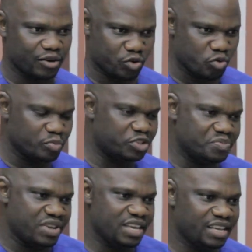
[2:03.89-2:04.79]
groomed
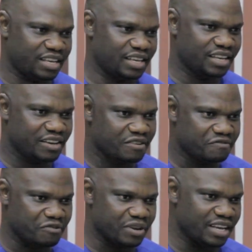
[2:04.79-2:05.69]
me
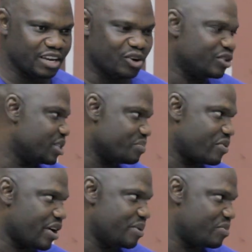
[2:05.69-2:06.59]
for the
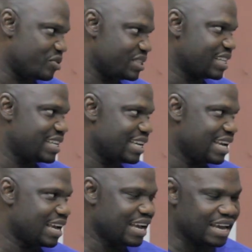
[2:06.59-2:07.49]
contemporary music,
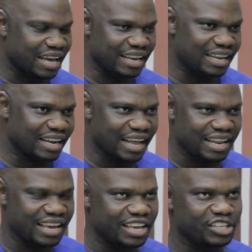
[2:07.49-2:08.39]
and then at
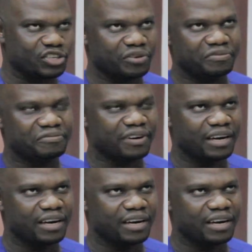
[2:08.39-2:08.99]
the age of